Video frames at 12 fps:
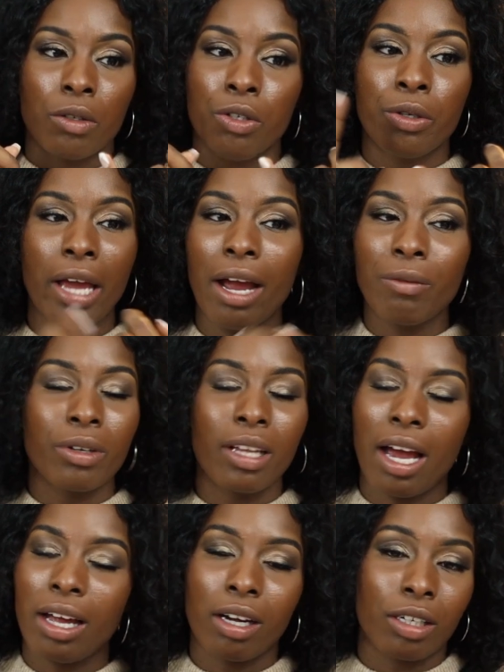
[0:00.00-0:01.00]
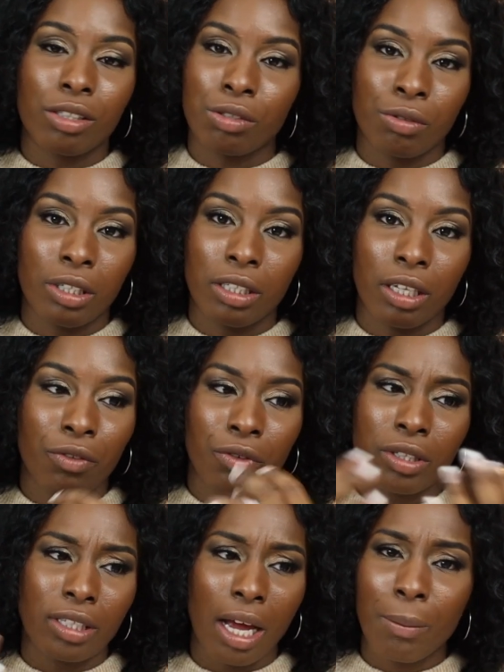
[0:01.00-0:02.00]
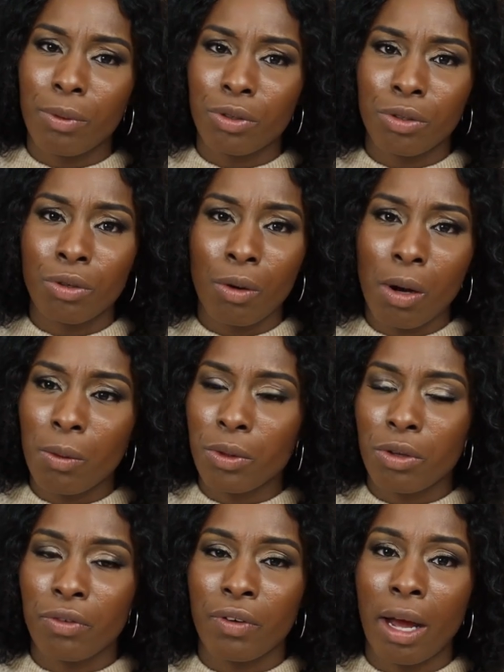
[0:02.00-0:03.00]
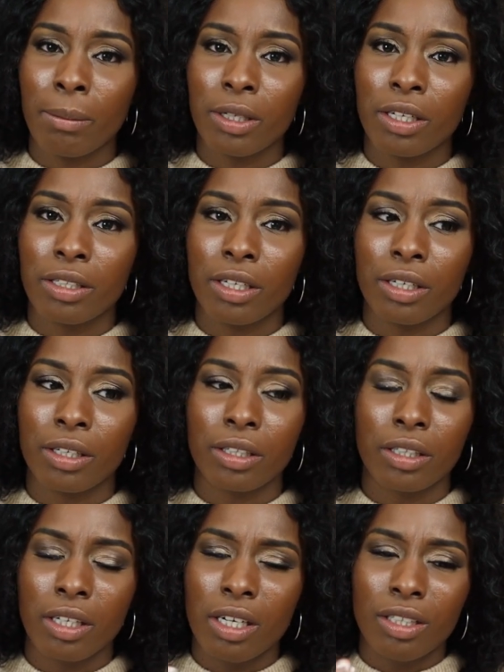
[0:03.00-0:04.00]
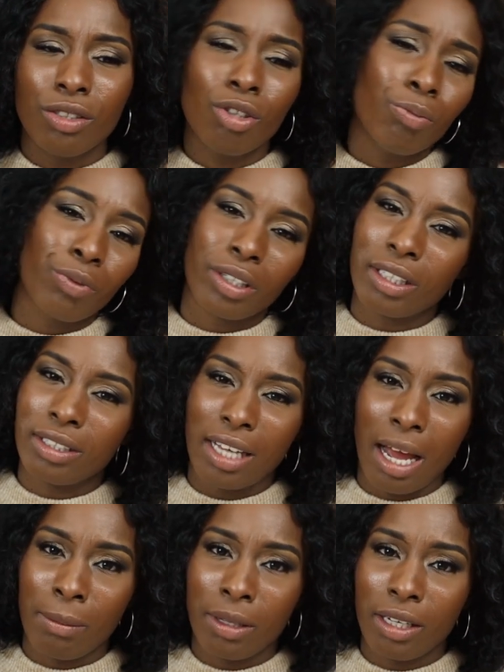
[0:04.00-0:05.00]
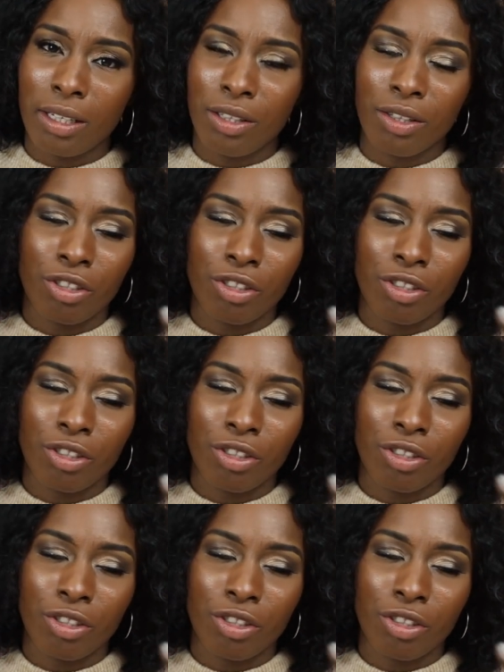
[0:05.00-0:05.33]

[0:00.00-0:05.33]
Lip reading: you can't rely on a screen. Like, for example, you go out with your family to dinner, don't bring the tablet.